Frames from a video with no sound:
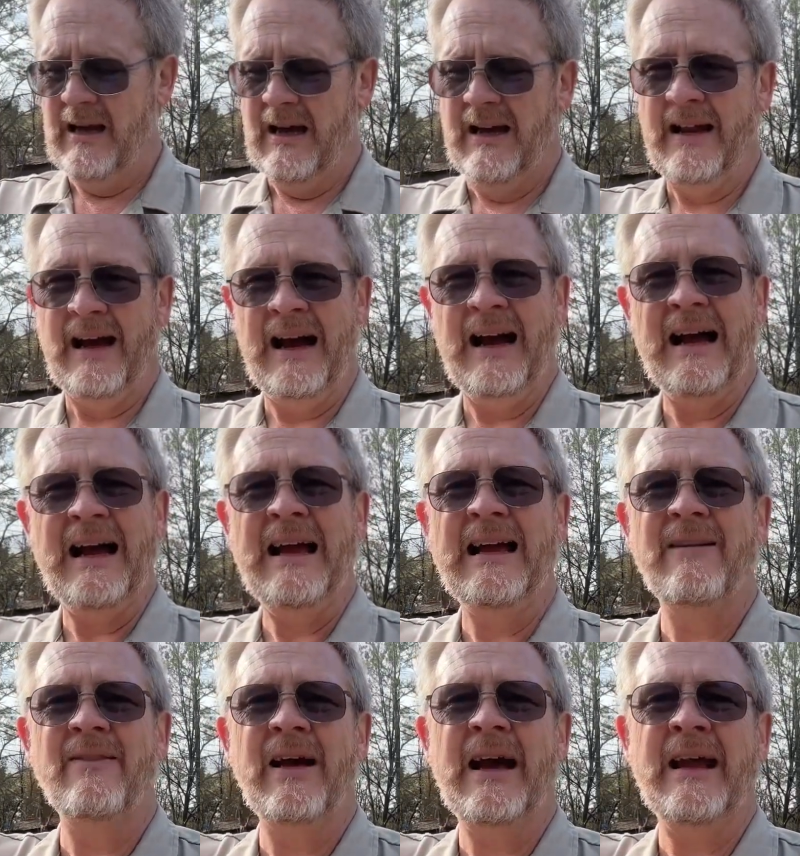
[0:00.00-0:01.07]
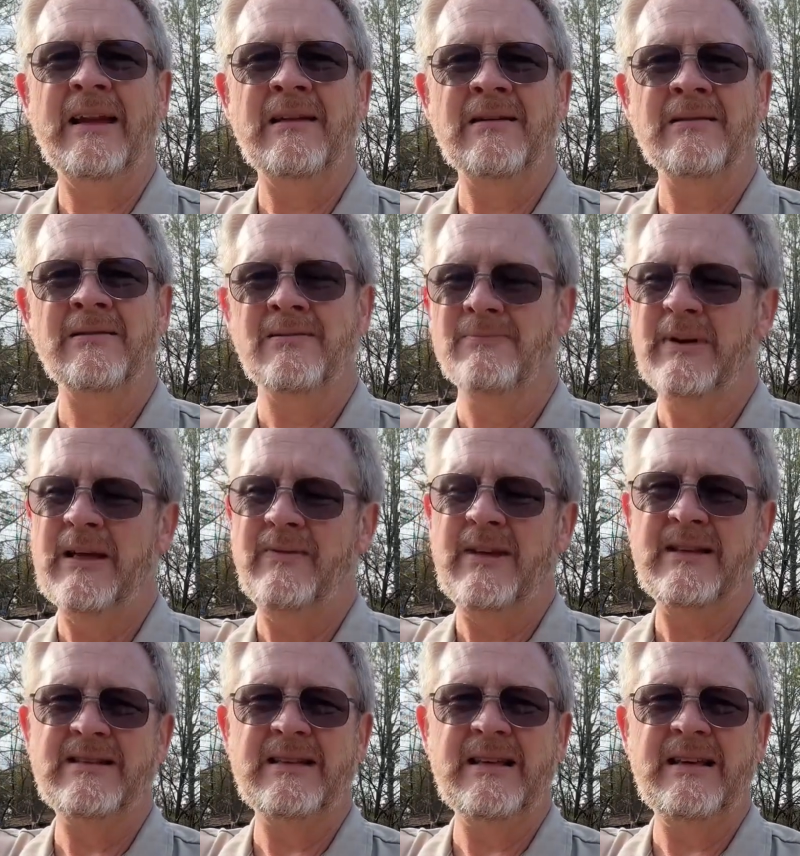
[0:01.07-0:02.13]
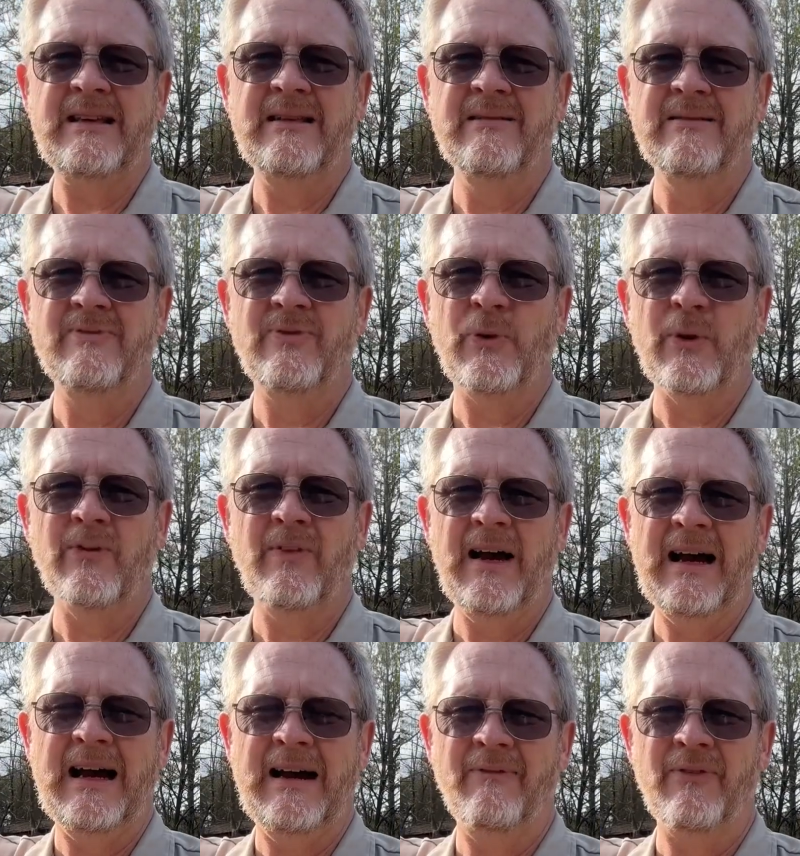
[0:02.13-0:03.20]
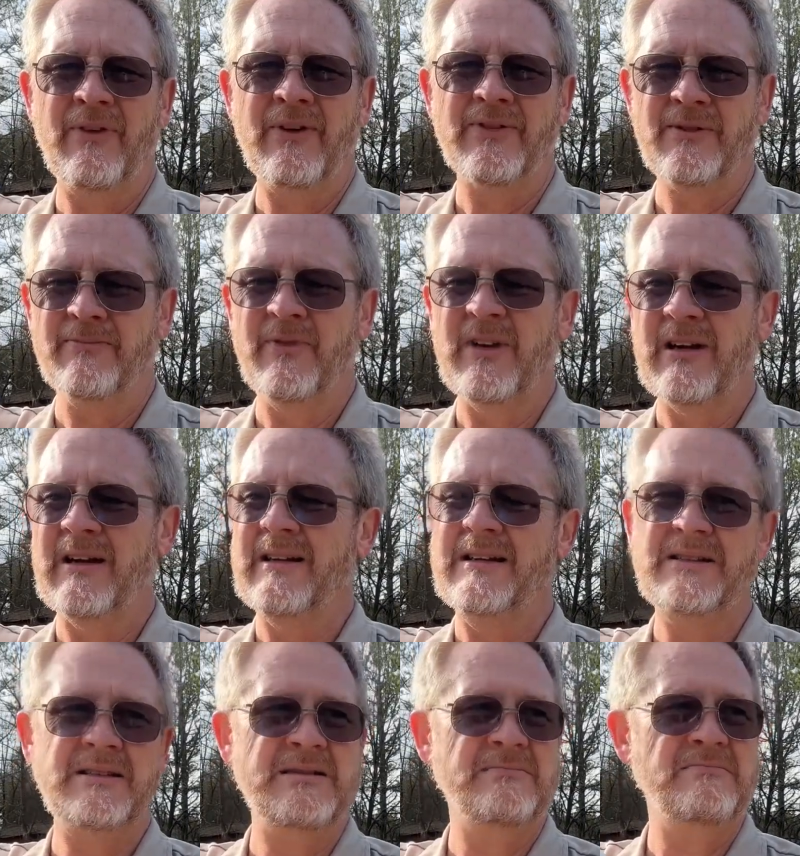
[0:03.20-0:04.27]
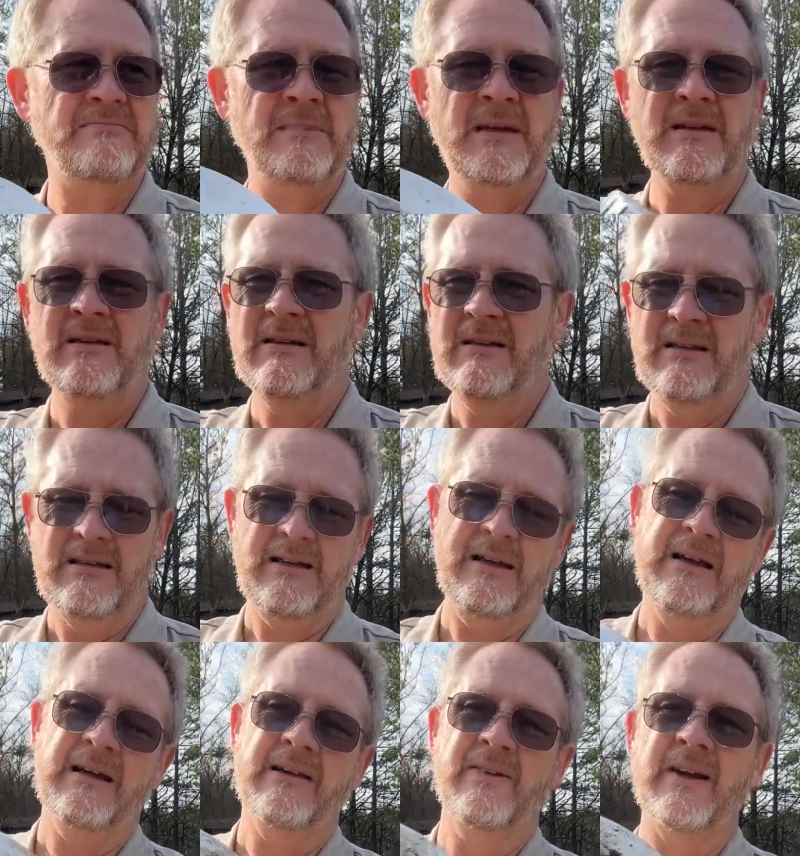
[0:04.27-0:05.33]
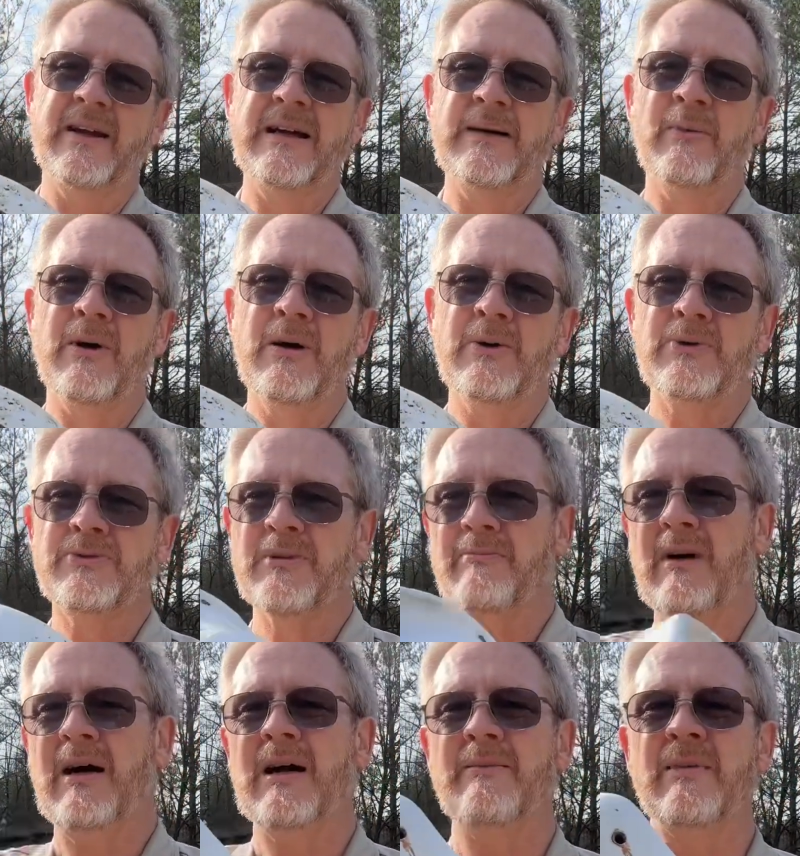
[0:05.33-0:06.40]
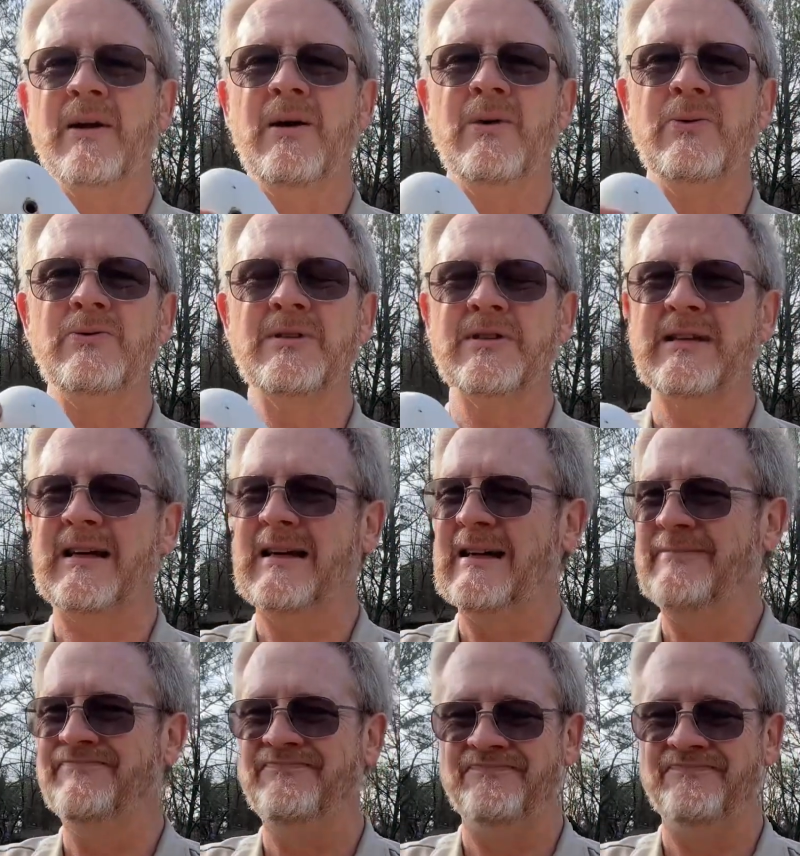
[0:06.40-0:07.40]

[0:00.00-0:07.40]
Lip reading: Now I have added a little PVC 45 for some ventilation, and they come with holes in the bottom and a hole in the side.